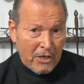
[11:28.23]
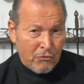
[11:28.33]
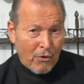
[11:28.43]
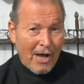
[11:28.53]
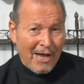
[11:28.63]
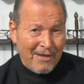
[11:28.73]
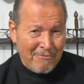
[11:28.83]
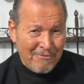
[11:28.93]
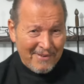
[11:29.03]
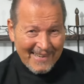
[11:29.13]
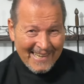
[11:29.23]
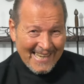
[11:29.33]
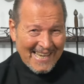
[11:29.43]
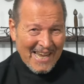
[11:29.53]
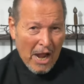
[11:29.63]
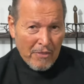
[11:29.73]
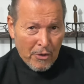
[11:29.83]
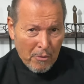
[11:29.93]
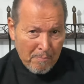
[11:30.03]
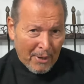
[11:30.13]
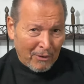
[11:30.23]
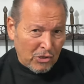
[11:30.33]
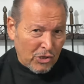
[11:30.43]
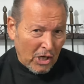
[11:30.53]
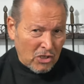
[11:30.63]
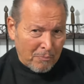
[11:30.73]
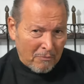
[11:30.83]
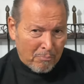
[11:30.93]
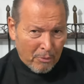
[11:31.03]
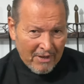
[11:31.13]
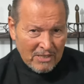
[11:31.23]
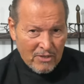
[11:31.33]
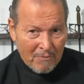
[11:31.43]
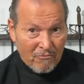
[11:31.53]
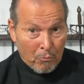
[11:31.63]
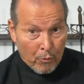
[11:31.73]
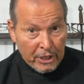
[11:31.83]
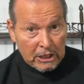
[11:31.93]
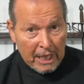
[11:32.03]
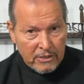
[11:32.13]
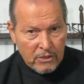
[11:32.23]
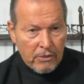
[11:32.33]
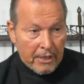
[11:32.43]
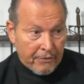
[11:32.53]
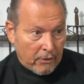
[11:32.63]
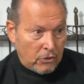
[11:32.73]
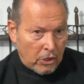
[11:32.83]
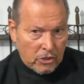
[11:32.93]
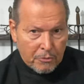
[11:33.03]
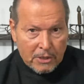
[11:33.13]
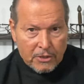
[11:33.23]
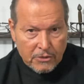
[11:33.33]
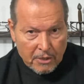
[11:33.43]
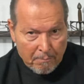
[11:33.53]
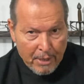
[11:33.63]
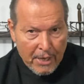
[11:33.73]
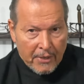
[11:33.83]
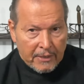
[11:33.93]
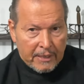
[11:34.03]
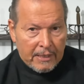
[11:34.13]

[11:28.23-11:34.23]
drive. and their impaired judgment prevents them from realizing that their judgment is impaired.